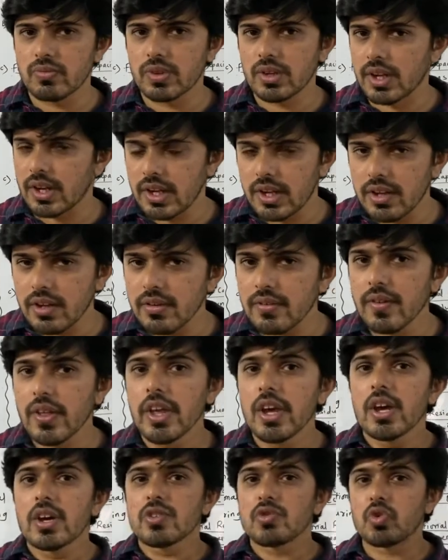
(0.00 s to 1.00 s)
Clear?
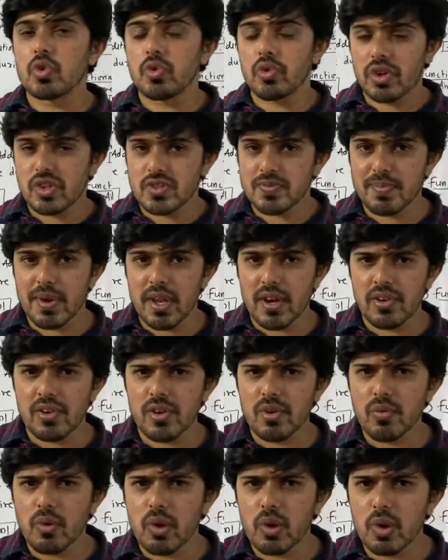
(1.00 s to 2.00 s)
So respiratory
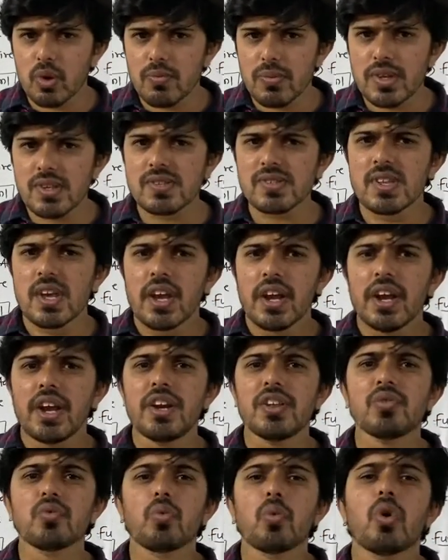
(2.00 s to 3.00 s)
volume is, it
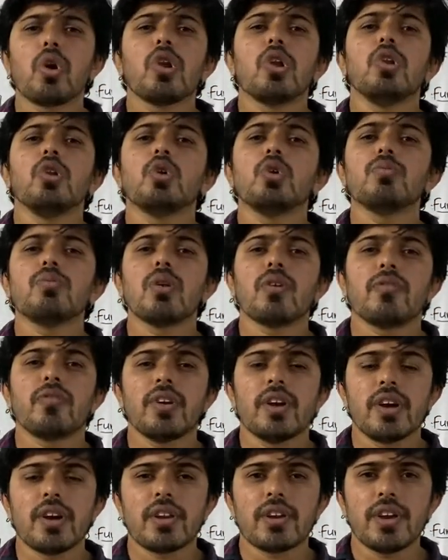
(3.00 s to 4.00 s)
is volume of
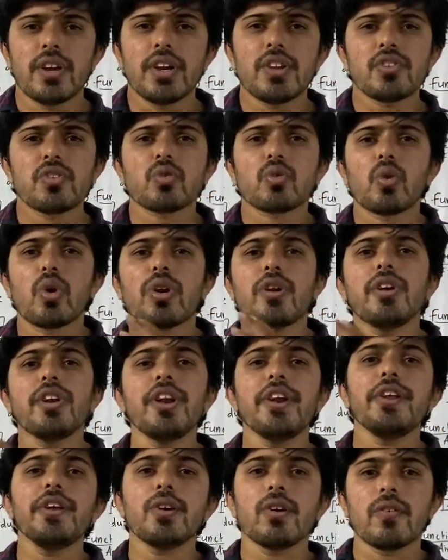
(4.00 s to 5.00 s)
air. It is
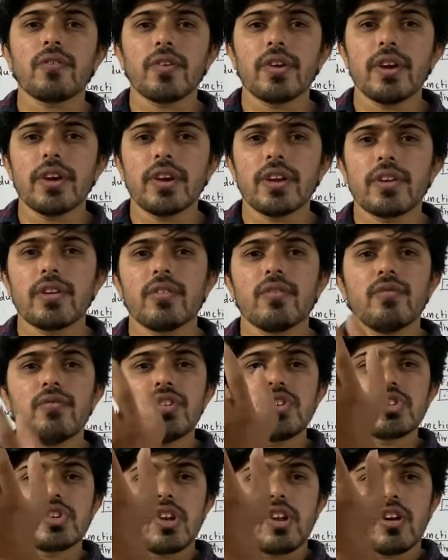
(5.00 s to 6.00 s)
quantity of air
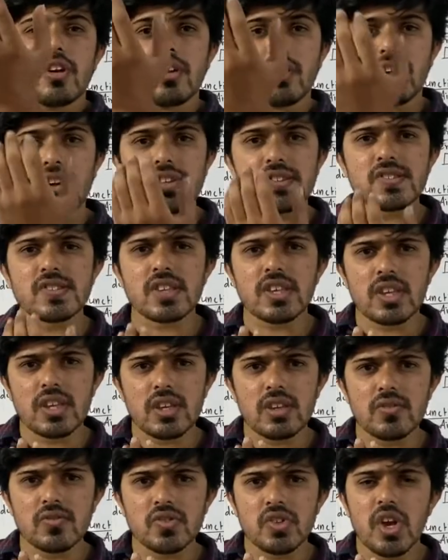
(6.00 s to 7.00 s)
which lung
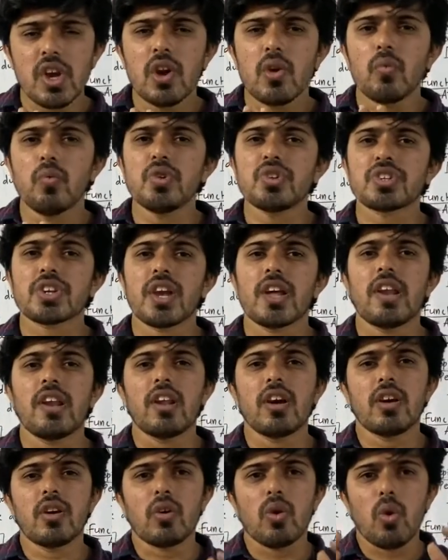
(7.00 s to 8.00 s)
receives, which can
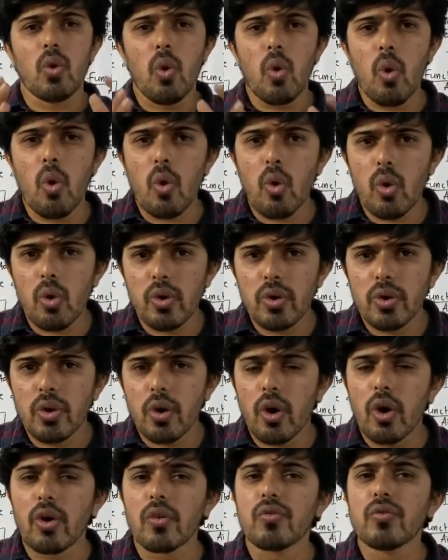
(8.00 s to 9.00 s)
lung hold
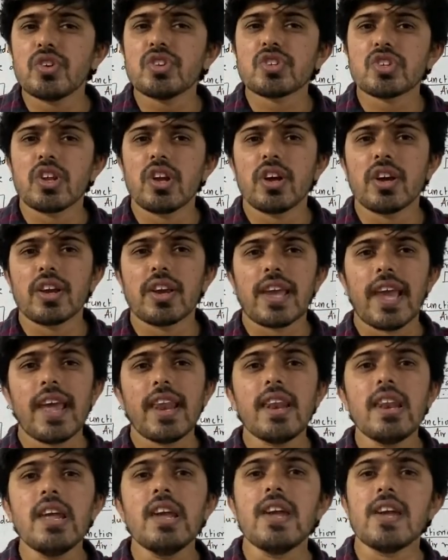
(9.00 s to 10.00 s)
or which lung can
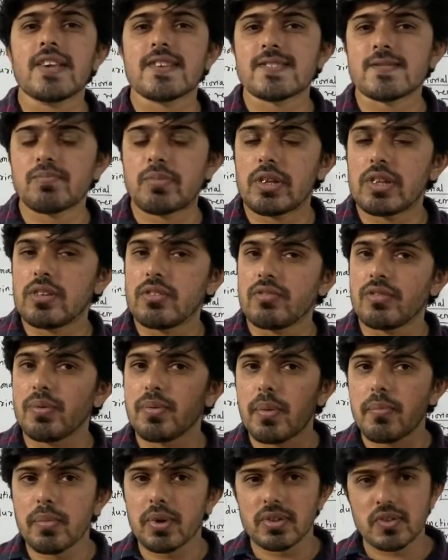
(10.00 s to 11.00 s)
expel.
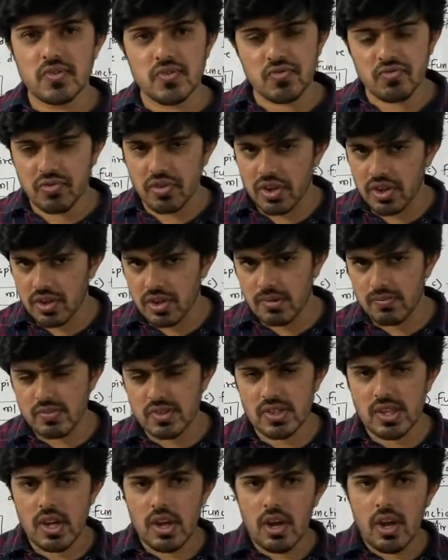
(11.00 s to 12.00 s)
Remember these three terms.
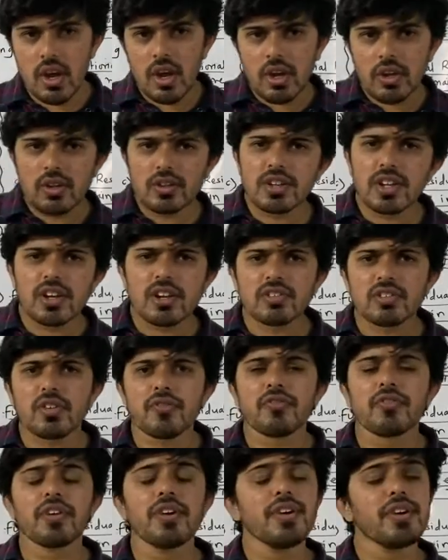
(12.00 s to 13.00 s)
And there are
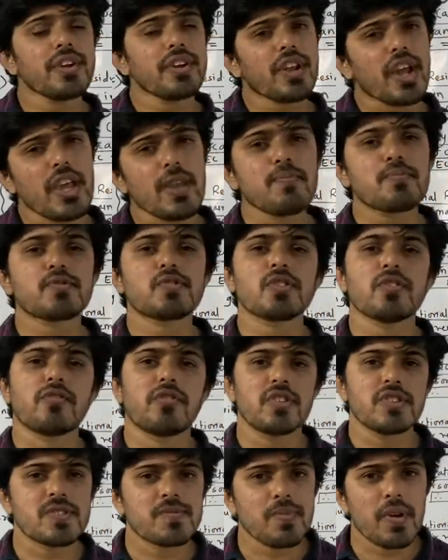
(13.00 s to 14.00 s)
different types of
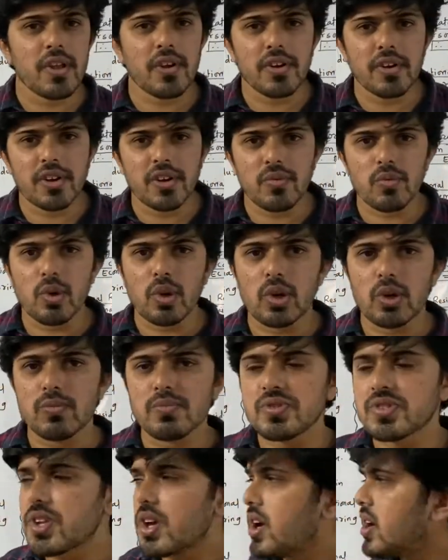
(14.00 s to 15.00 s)
respiratory
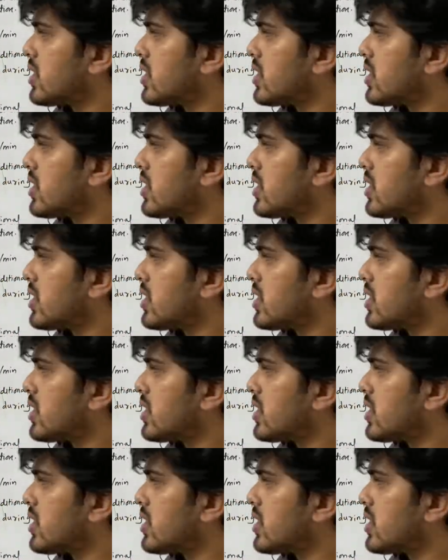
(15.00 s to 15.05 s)
volumes.